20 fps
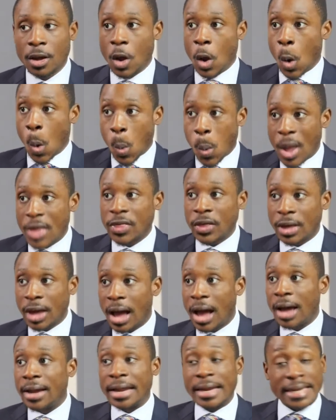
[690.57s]
with
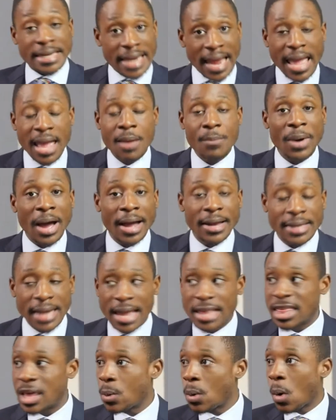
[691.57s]
God day by
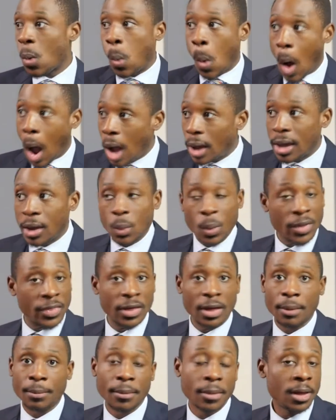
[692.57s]
day. They were walking with
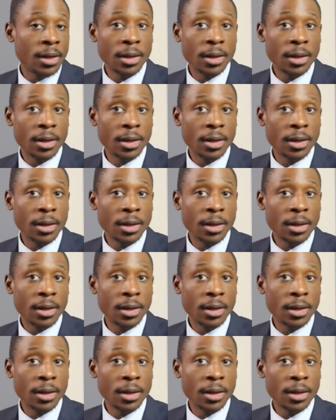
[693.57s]
him.